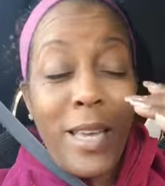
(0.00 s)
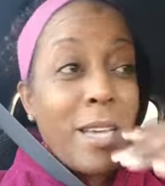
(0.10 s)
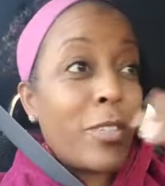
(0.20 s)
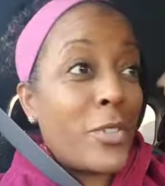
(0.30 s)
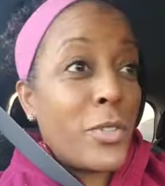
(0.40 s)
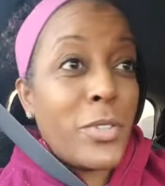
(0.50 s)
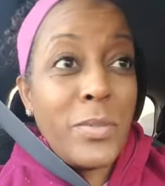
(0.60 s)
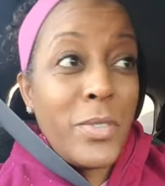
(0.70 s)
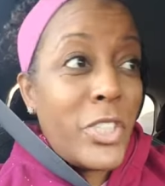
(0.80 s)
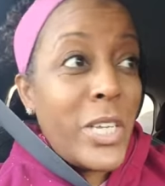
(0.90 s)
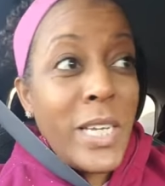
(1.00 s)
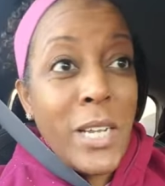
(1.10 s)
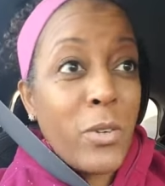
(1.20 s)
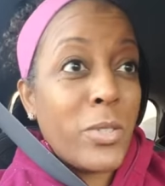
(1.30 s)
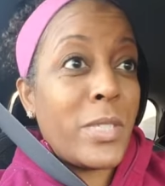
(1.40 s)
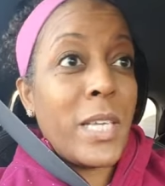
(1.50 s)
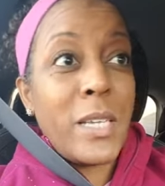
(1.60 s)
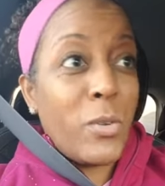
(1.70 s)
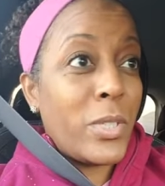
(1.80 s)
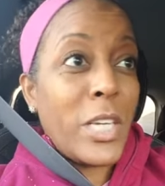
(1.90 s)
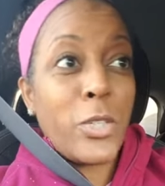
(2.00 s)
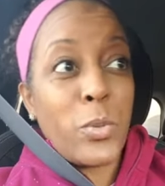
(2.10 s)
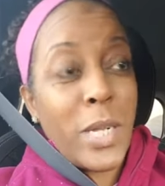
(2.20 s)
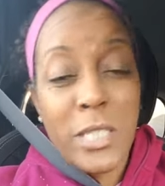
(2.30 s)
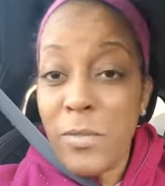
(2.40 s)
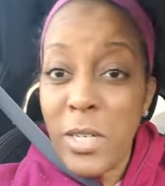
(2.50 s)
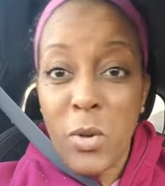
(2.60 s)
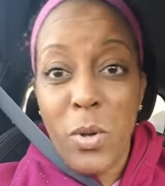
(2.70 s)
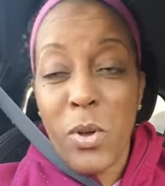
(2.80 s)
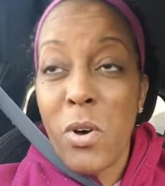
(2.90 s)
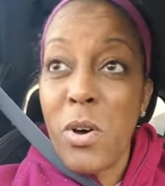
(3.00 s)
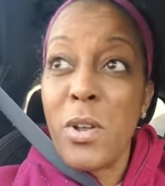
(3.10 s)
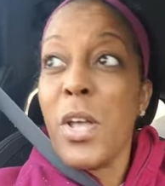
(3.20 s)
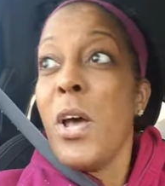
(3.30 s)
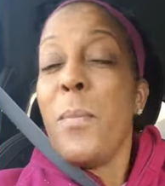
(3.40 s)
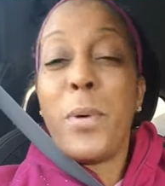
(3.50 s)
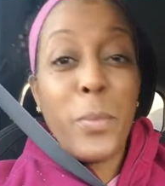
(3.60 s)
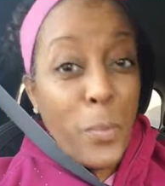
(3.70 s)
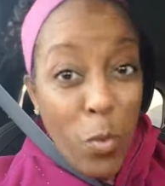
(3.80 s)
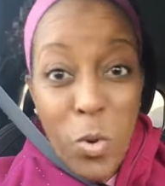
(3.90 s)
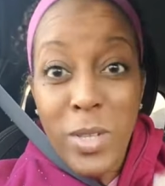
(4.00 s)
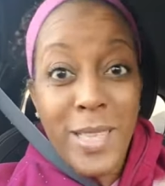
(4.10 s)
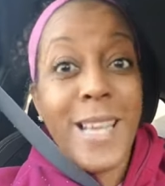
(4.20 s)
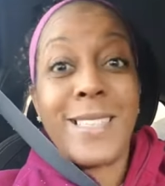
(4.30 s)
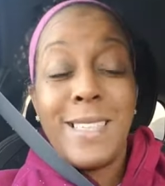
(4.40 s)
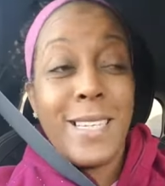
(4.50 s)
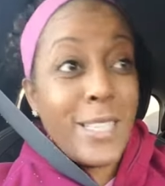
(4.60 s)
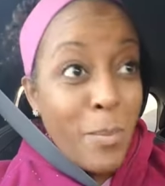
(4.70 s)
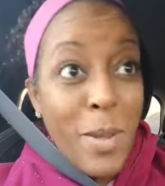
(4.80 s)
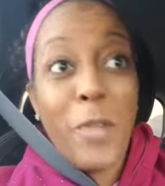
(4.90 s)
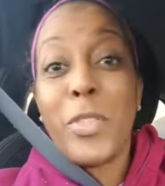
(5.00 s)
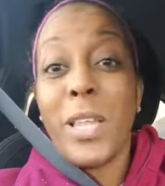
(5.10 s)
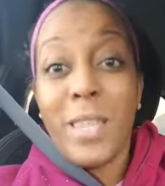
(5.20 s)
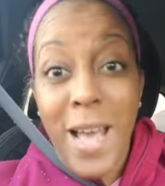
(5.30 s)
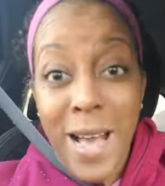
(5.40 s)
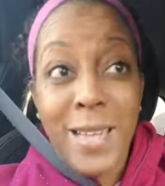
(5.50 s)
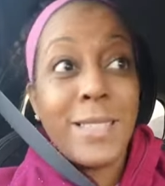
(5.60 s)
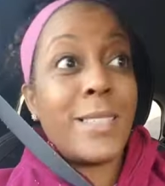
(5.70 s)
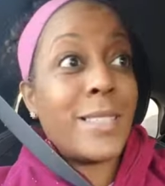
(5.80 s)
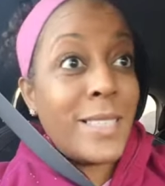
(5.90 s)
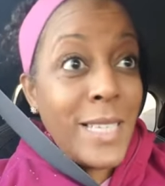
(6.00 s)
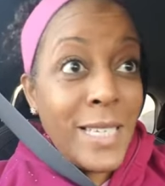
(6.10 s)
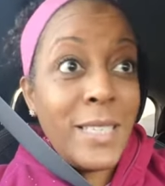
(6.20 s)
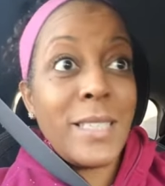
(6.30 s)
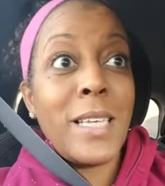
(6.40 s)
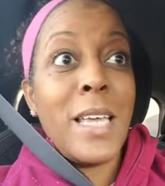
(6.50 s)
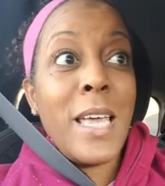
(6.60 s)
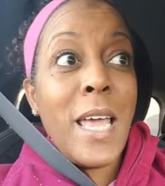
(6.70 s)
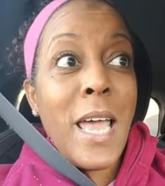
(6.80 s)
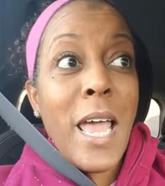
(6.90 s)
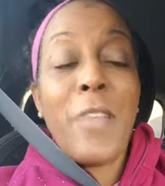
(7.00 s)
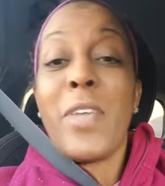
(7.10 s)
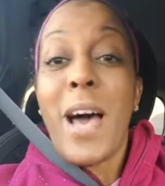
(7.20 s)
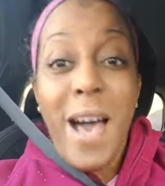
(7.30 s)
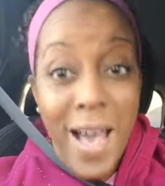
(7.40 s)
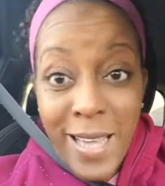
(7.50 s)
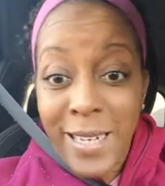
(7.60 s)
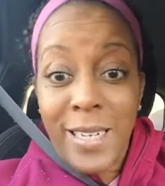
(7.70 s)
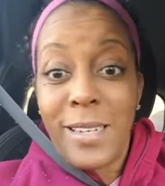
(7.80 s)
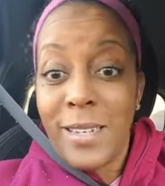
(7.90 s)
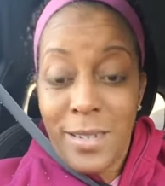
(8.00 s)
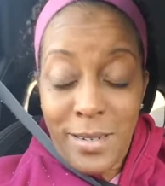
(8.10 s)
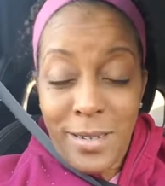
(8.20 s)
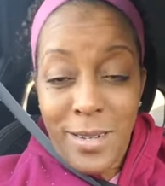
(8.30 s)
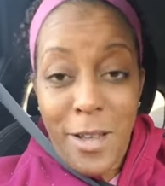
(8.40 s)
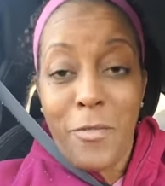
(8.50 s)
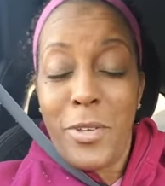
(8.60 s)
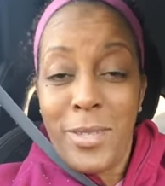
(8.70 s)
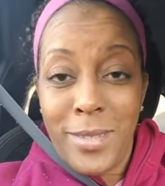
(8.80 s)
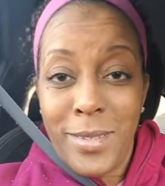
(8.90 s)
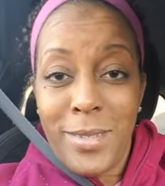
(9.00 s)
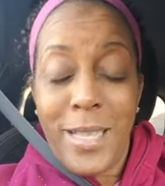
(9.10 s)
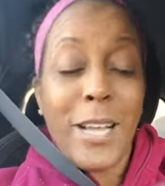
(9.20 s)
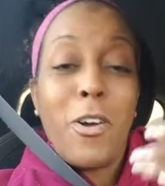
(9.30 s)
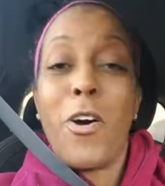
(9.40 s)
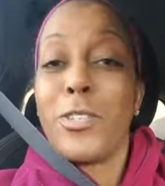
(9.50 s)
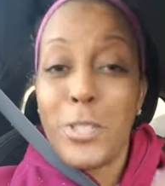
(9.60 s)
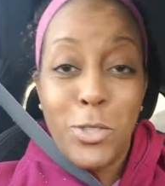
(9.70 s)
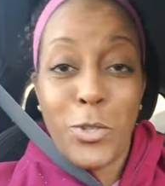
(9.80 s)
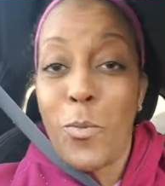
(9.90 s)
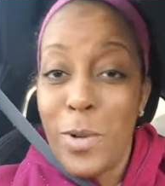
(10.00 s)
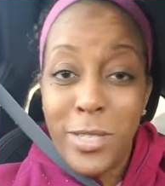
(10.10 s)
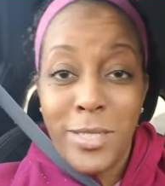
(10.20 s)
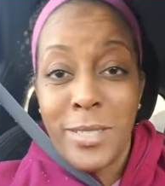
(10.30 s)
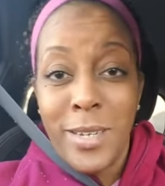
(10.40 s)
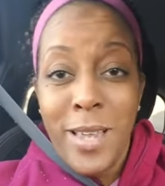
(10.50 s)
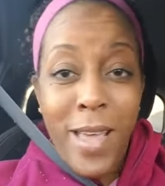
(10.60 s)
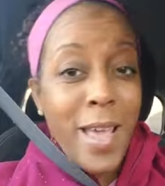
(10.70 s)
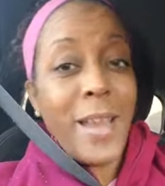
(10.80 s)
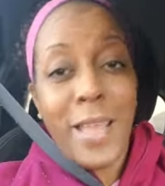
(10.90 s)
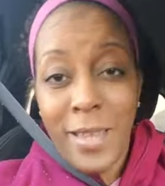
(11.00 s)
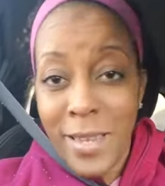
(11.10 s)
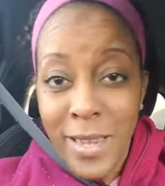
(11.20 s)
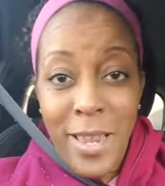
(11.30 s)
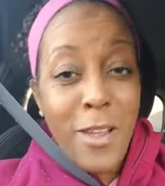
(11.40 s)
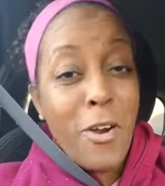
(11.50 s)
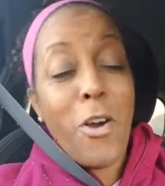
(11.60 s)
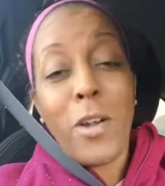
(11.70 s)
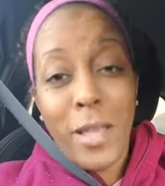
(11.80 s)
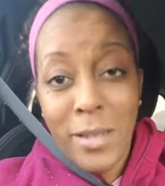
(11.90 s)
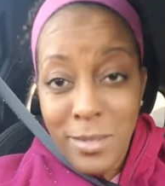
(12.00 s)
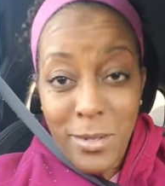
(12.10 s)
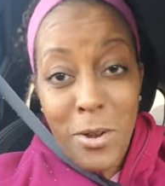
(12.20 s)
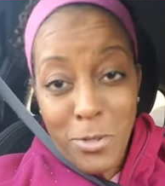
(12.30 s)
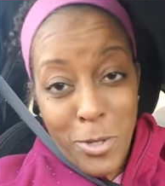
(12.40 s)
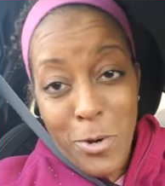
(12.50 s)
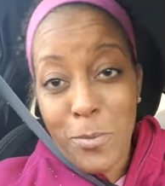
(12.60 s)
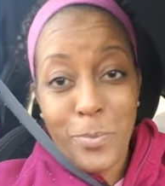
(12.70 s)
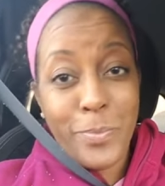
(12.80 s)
extra cheating or se or sexual activity going on, but more or less it's about the lies, deceit, and the hiding of it that causes so much headache and heartache long term.